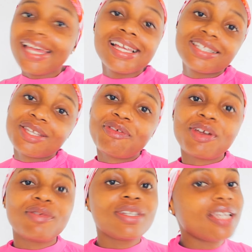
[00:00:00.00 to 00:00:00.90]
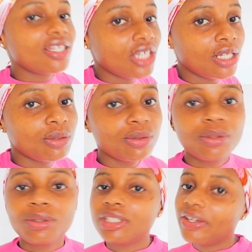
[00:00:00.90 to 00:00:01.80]
It's your favorite
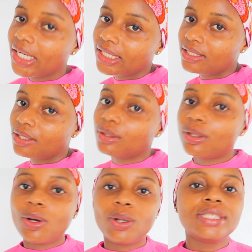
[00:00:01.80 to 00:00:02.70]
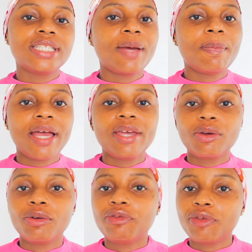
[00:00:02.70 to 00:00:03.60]
Achalugu, Dera Giselle, on the
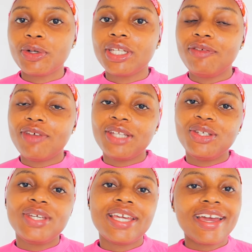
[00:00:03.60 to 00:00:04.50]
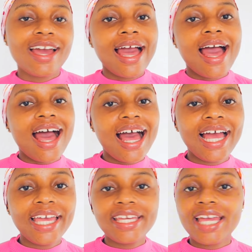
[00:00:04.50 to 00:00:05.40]
microphone. If you're new here,
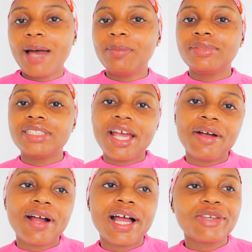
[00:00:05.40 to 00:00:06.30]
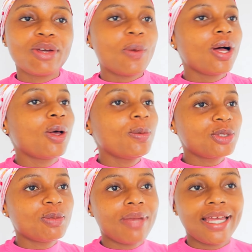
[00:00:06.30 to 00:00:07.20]
hi, I'm Dera. You're welcome
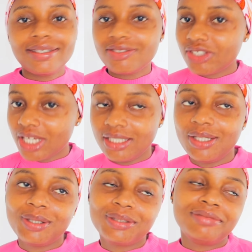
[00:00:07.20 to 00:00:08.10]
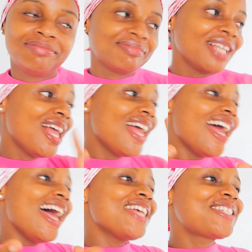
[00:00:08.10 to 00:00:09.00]
to my channel.
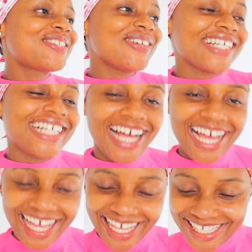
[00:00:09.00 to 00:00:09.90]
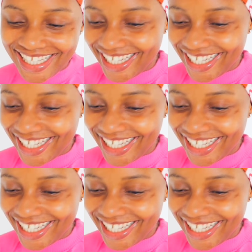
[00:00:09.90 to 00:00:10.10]
So guys,